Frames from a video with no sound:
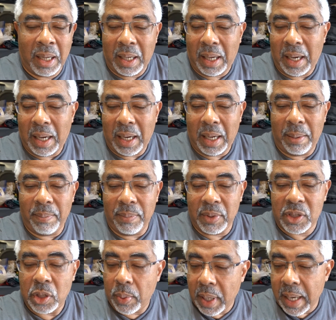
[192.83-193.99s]

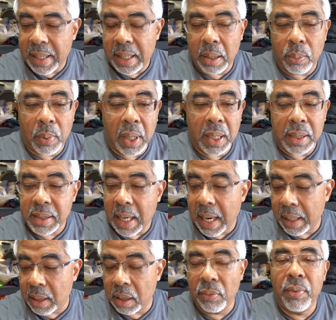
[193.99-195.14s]
So what I did was I
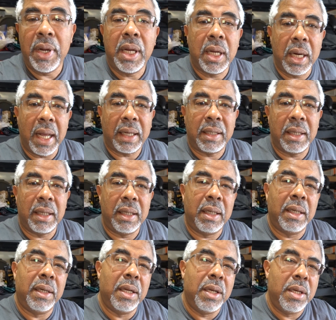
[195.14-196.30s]

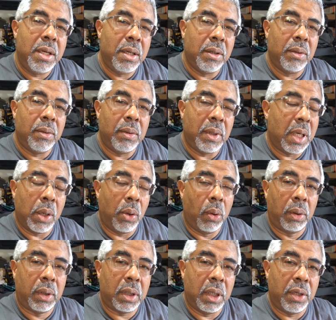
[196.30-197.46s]
reconnected the
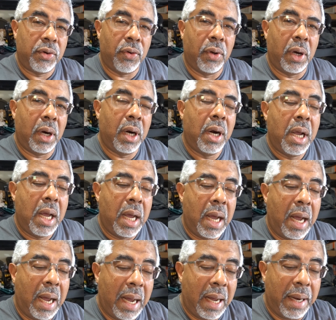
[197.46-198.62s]
old controller,
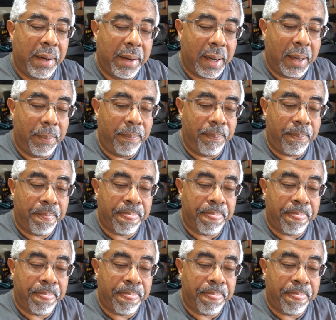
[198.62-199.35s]
and